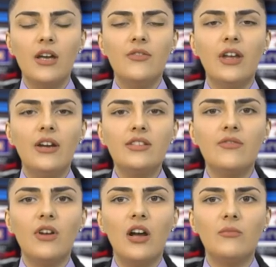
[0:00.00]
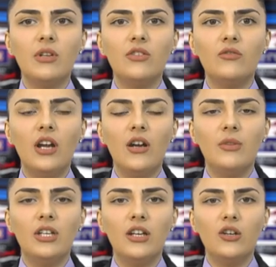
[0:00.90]
There is a fragment of the
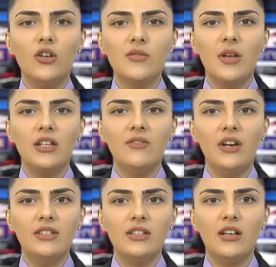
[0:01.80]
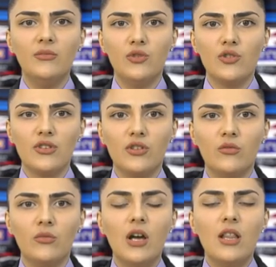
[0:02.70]
Armenian gospel in Vatican
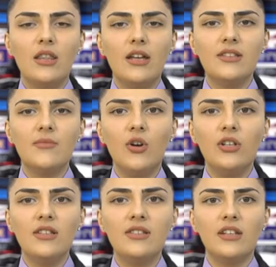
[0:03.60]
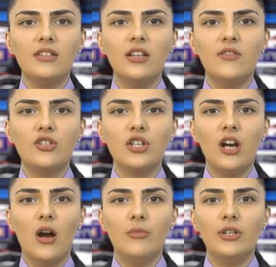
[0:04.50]
Museum. Let's support the state television
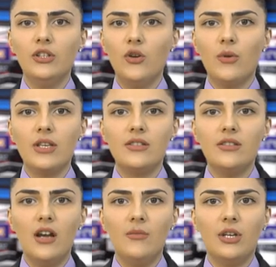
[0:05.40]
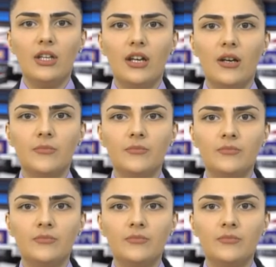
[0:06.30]
company of Western Armenia.